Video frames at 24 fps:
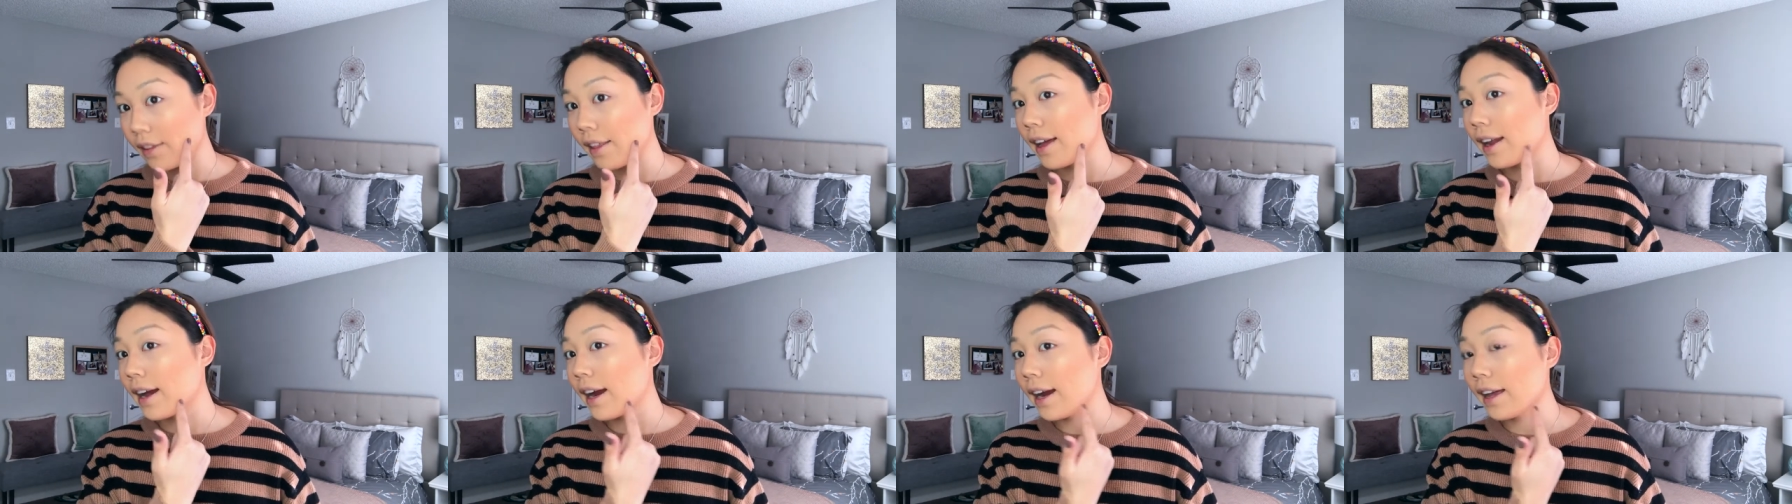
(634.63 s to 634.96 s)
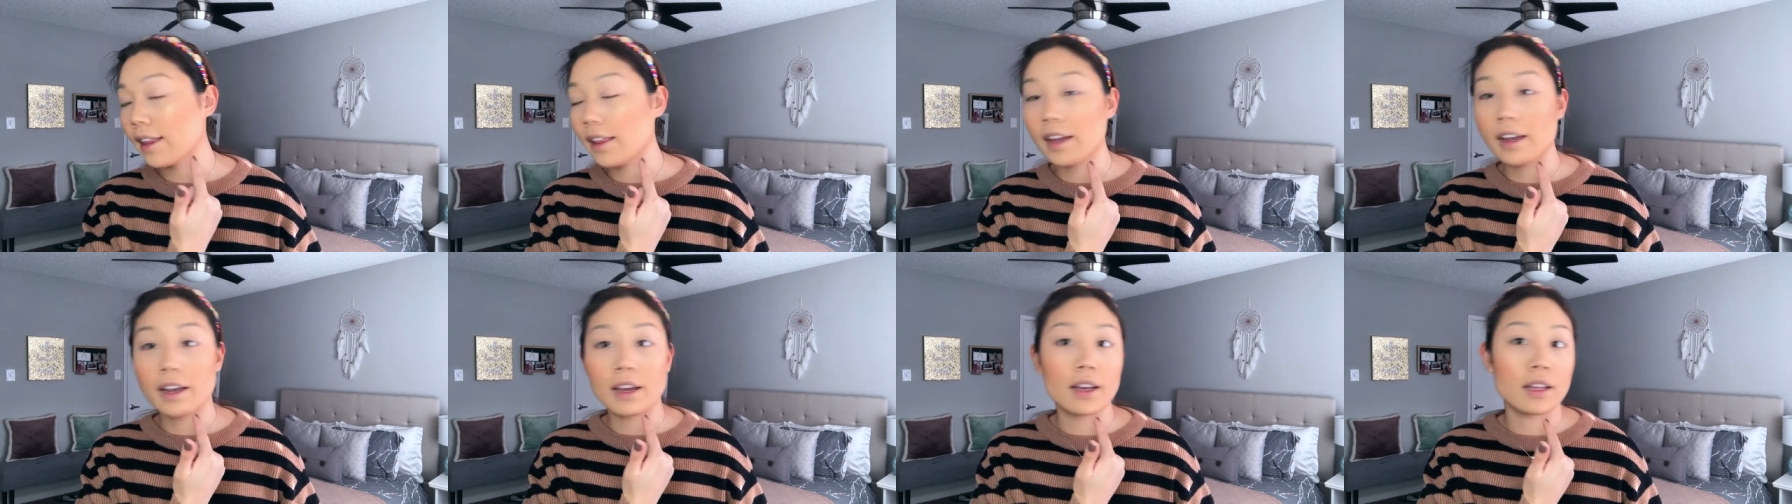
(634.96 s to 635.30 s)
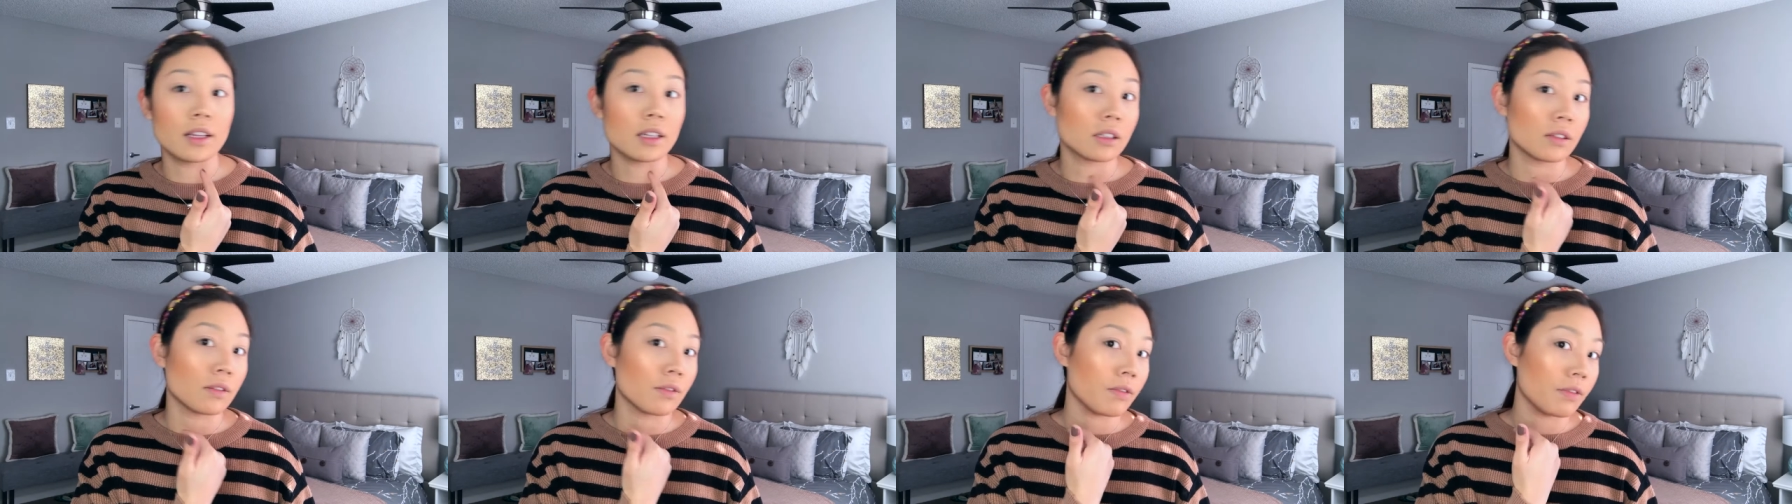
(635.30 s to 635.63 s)
that highlight
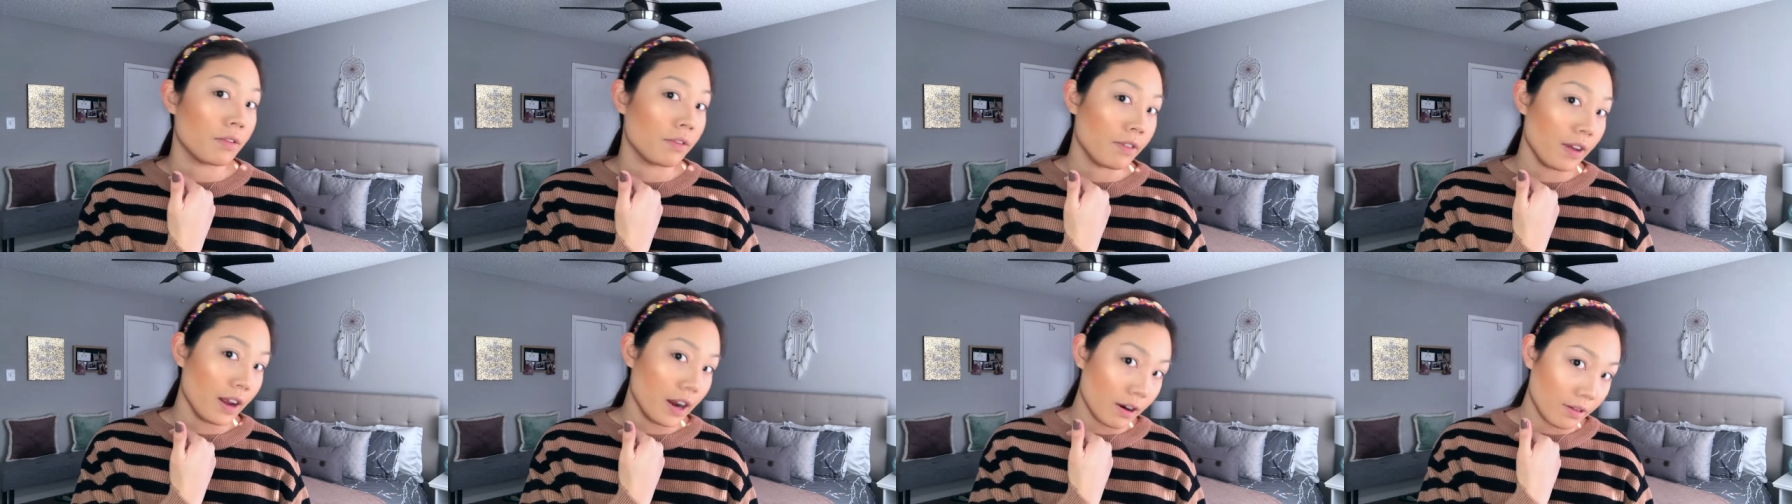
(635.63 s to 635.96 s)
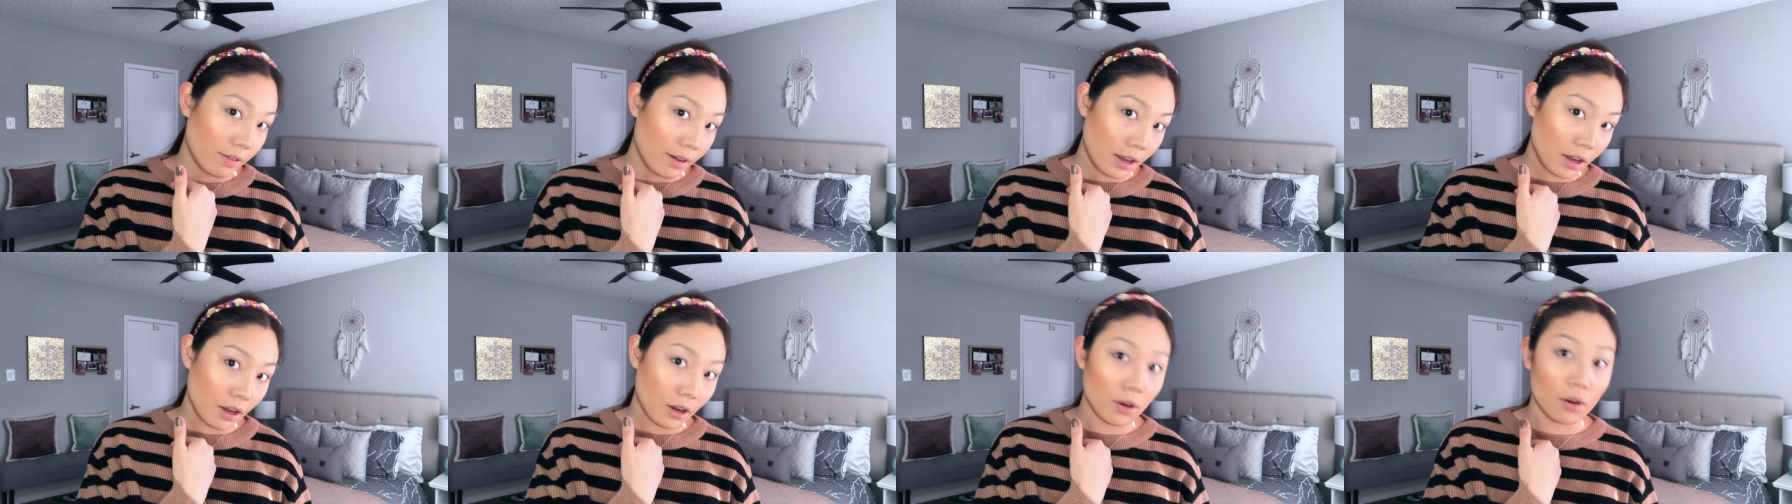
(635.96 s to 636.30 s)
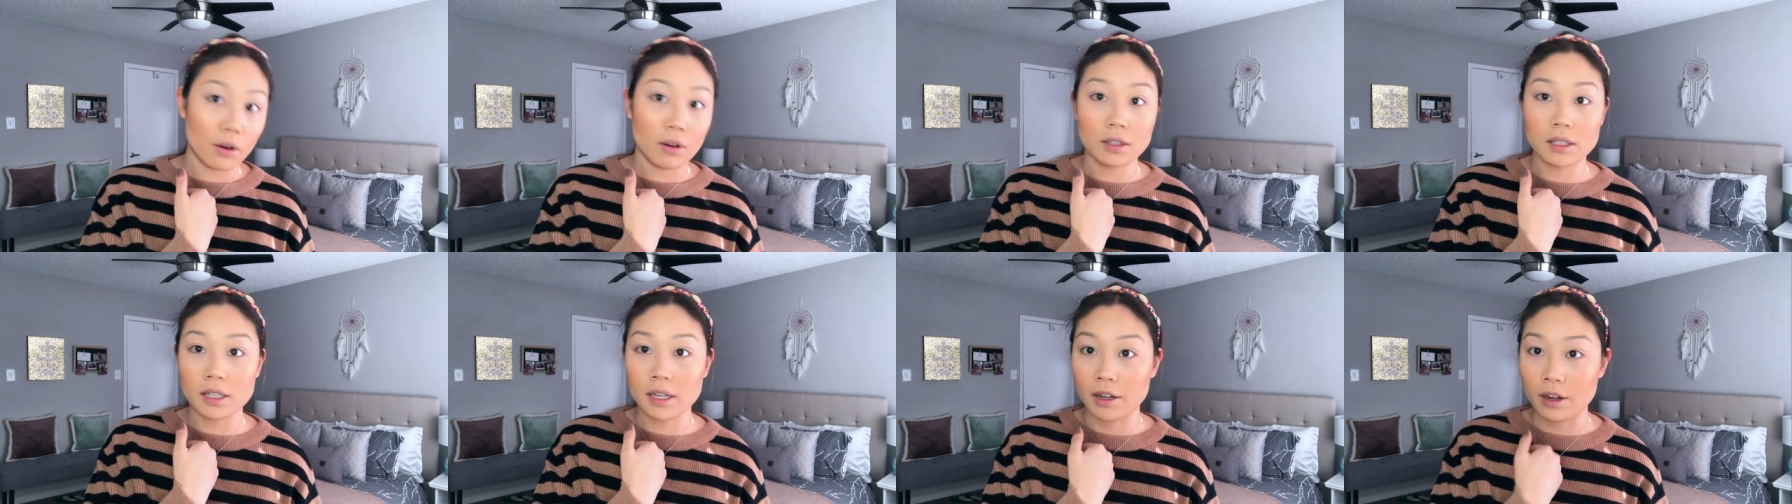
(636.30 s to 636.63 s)
is very
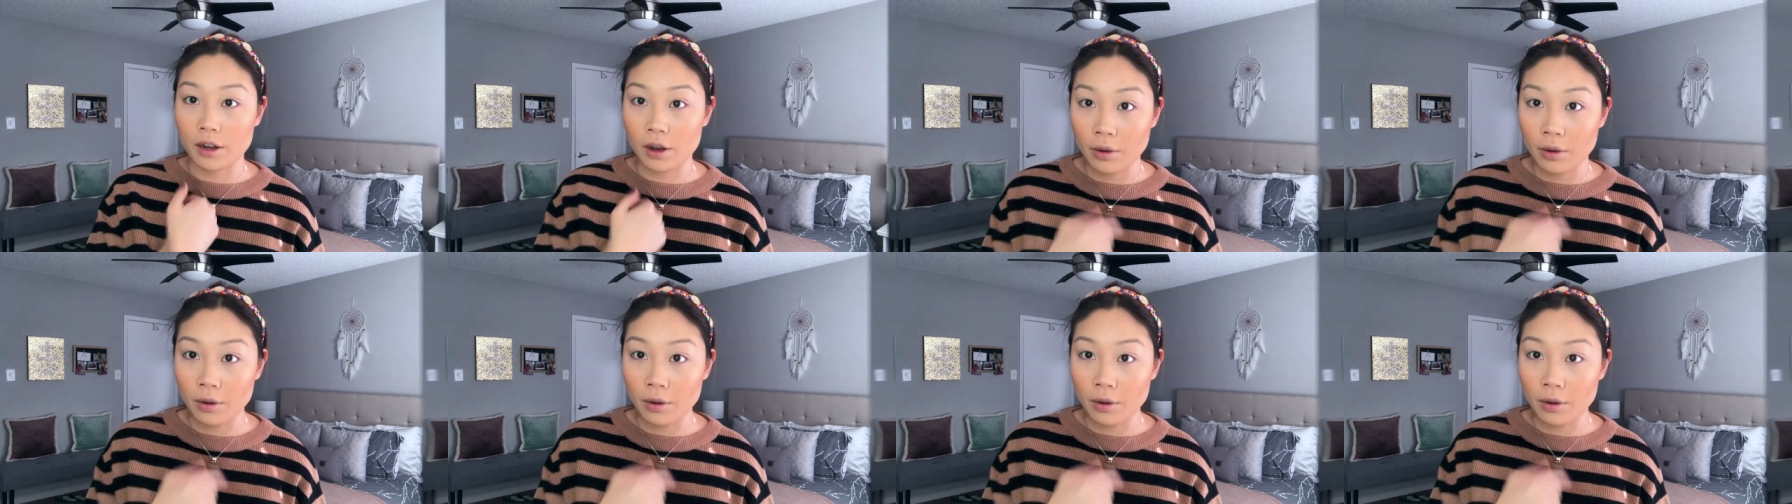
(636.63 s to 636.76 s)
golden.